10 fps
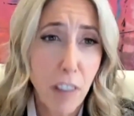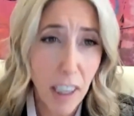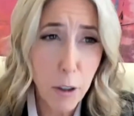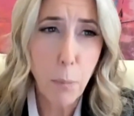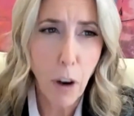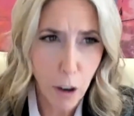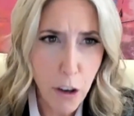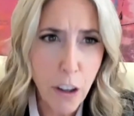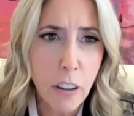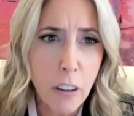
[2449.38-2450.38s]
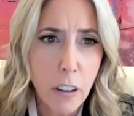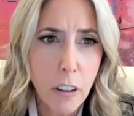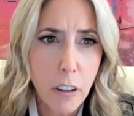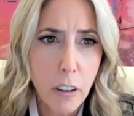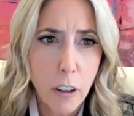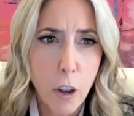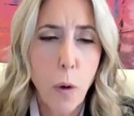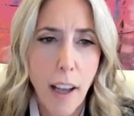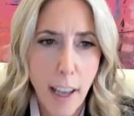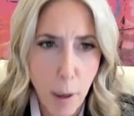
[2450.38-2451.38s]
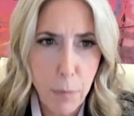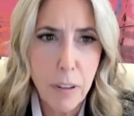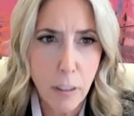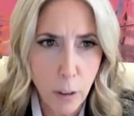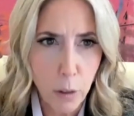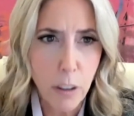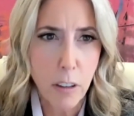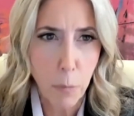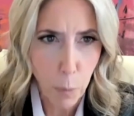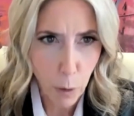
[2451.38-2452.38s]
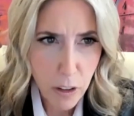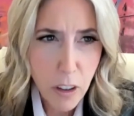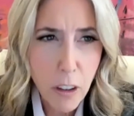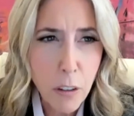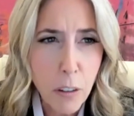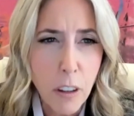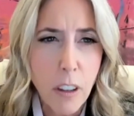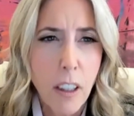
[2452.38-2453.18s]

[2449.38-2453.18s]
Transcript: find a partner who absolutely supports you